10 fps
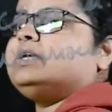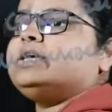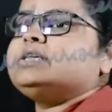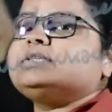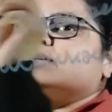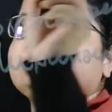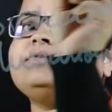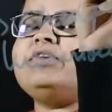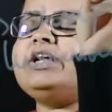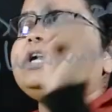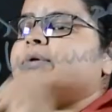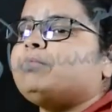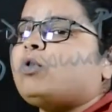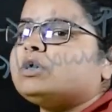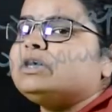is a very
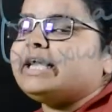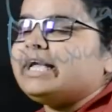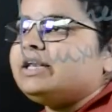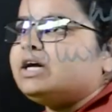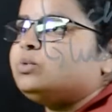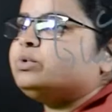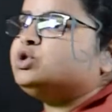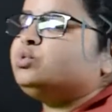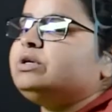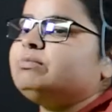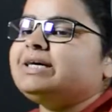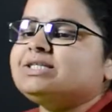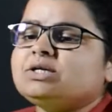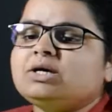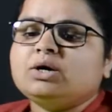important area which we must
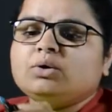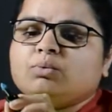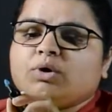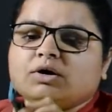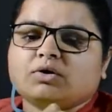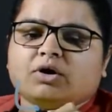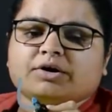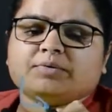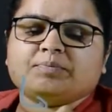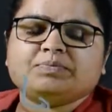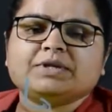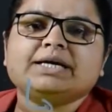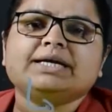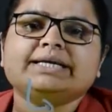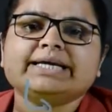work on.
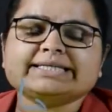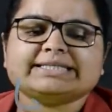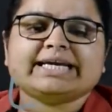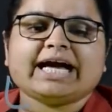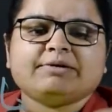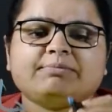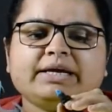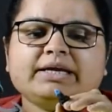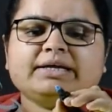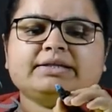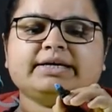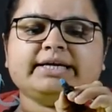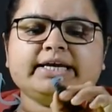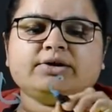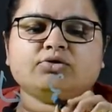Next can be the
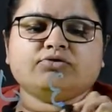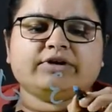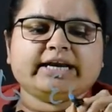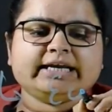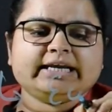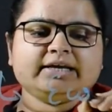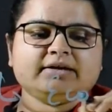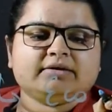eco-friendly